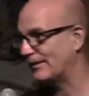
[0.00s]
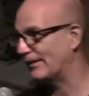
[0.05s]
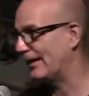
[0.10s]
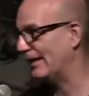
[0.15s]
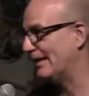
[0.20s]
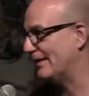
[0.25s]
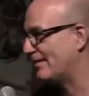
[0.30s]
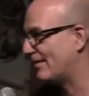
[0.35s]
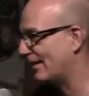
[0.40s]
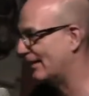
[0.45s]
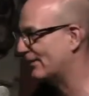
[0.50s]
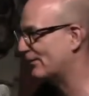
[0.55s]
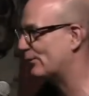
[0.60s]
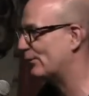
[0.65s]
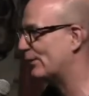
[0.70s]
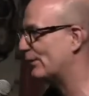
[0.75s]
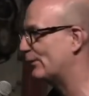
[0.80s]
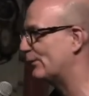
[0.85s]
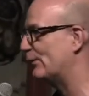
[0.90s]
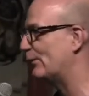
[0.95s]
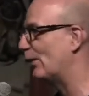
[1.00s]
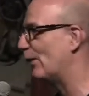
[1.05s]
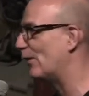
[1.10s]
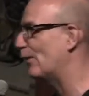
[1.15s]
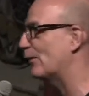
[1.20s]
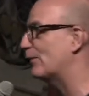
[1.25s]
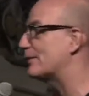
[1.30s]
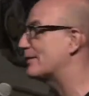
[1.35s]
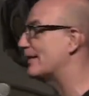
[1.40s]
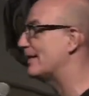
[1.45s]
Okay, things we do
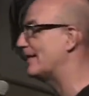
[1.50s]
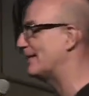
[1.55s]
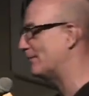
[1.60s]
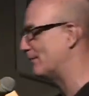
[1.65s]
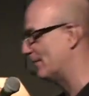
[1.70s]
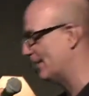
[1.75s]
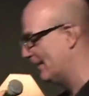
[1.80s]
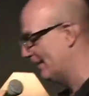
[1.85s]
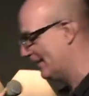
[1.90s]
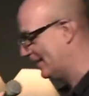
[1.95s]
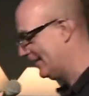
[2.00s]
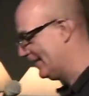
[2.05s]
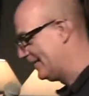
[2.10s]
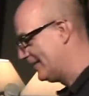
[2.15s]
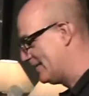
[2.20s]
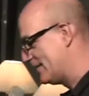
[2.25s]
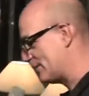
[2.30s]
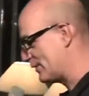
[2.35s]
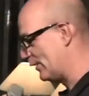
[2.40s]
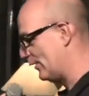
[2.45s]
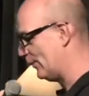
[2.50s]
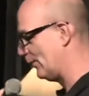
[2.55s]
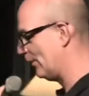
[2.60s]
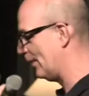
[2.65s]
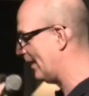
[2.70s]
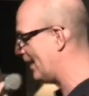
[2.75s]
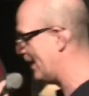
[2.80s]
all the time. So